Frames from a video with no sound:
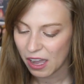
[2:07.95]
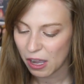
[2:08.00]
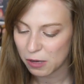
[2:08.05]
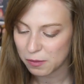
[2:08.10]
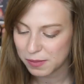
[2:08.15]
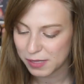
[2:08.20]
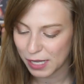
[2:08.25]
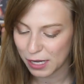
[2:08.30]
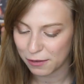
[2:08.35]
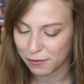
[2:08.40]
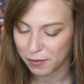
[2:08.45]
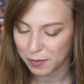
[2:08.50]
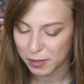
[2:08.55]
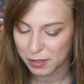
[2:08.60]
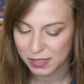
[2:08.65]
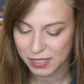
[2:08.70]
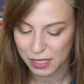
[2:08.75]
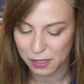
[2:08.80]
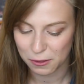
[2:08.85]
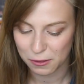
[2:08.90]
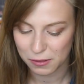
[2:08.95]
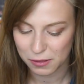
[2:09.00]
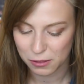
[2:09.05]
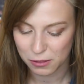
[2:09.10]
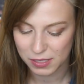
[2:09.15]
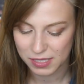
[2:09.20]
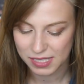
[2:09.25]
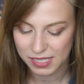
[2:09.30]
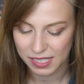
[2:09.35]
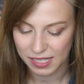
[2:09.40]
Hope to hear from you soon.
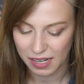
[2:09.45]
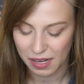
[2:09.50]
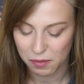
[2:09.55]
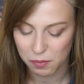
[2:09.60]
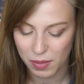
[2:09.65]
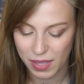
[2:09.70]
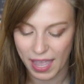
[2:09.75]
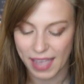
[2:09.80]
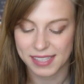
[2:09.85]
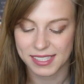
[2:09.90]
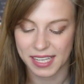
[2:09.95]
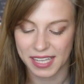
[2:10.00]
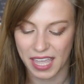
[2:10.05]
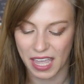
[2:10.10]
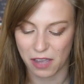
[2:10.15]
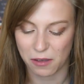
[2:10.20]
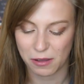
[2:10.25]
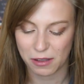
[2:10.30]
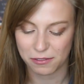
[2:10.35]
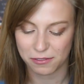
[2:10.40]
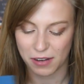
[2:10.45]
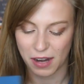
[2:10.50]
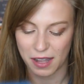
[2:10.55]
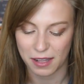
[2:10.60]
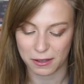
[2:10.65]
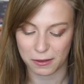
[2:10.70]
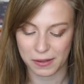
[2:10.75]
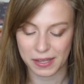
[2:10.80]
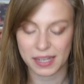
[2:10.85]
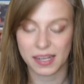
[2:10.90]
Christina. P.S. I can't wait for
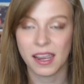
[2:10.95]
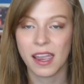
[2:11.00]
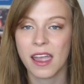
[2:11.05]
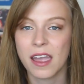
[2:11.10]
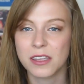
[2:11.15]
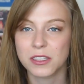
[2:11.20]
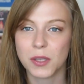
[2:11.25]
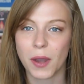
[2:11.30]
Halloween."